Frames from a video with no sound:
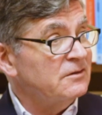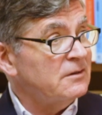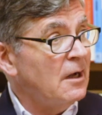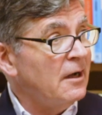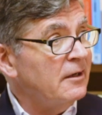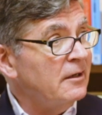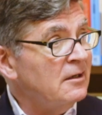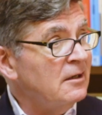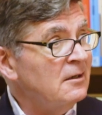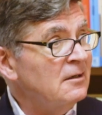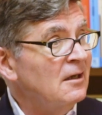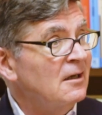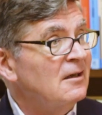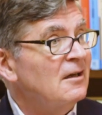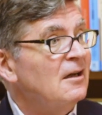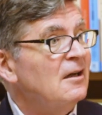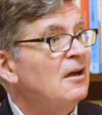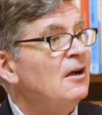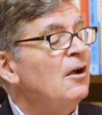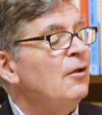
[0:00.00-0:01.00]
Society,
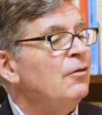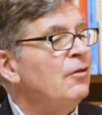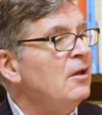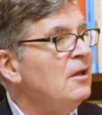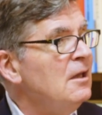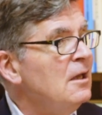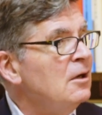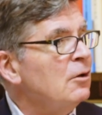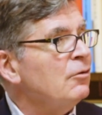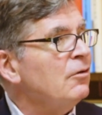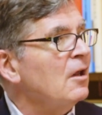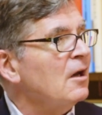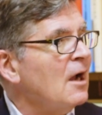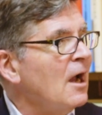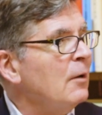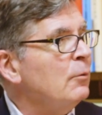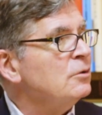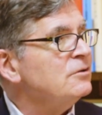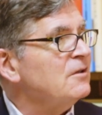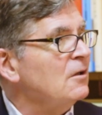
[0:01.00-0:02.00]
the year
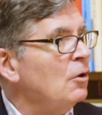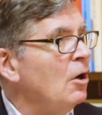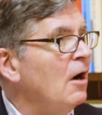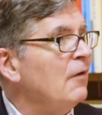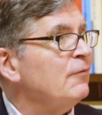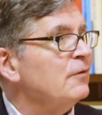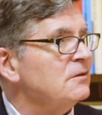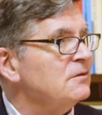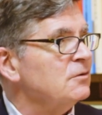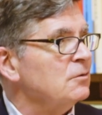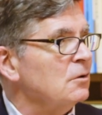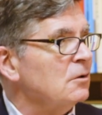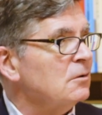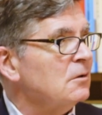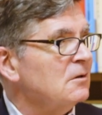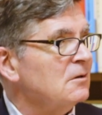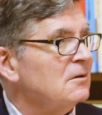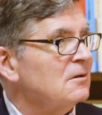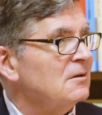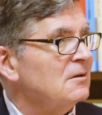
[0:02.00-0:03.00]
that I was an officer.